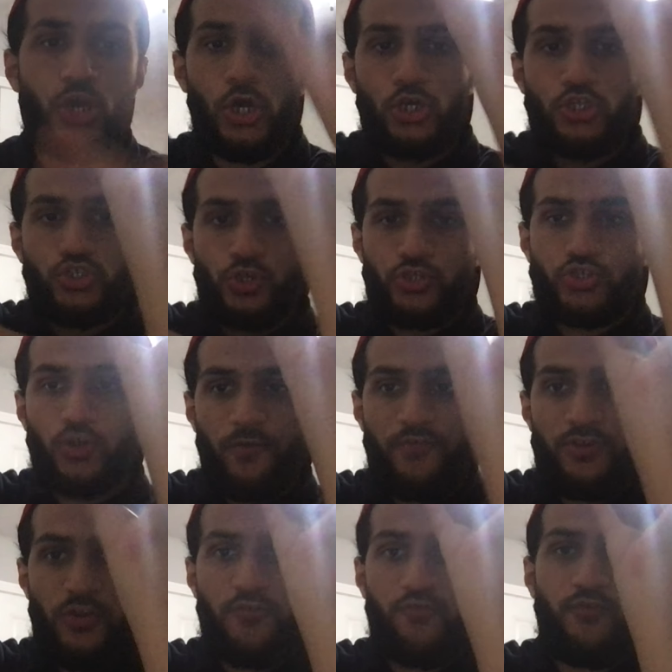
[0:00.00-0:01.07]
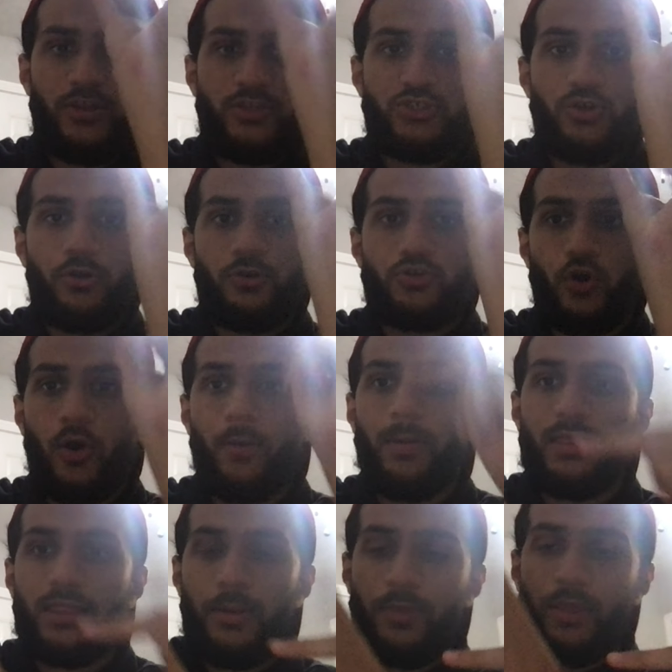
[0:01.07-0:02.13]
So esophageal trachea on top,
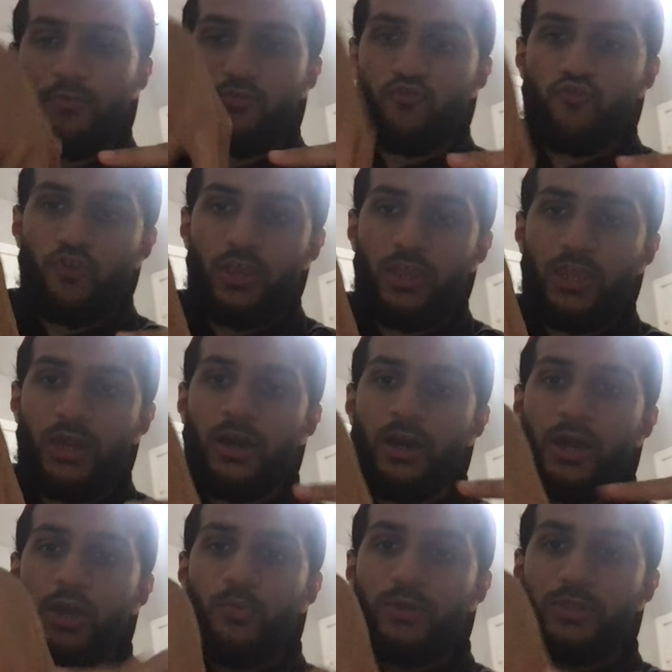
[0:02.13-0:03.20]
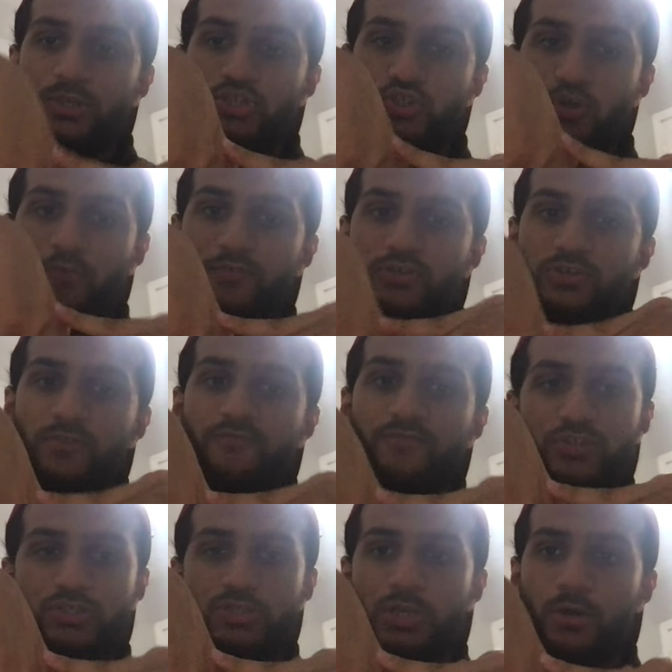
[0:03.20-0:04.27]
and then we have a trachea with esophageal
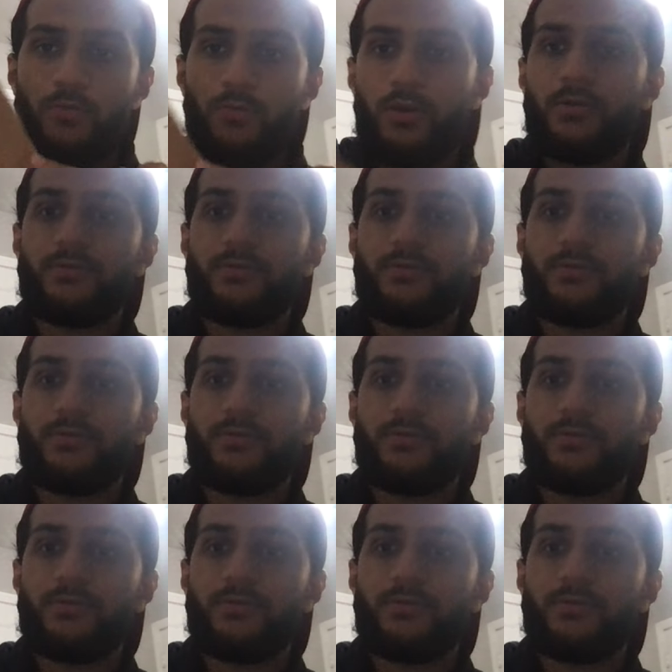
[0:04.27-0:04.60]
fistula over here.